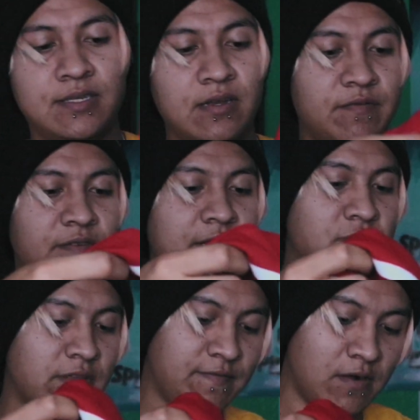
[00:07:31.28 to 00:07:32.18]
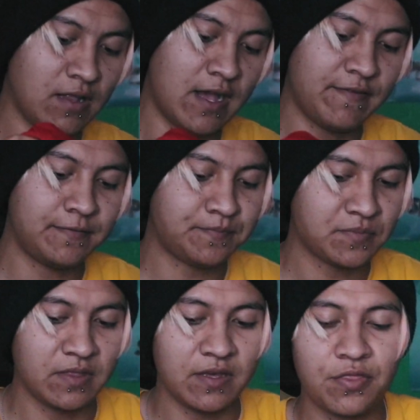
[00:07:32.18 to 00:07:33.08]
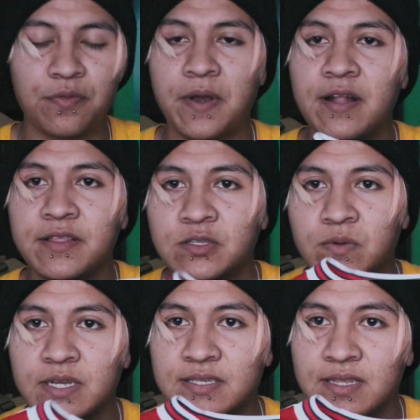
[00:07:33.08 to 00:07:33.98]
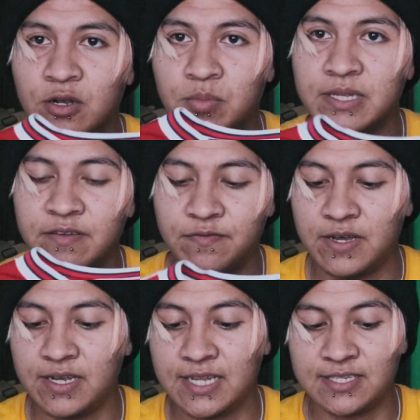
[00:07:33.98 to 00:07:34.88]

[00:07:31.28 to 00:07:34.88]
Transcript: is going to eventually fall off. The thread on this one is a little bit different.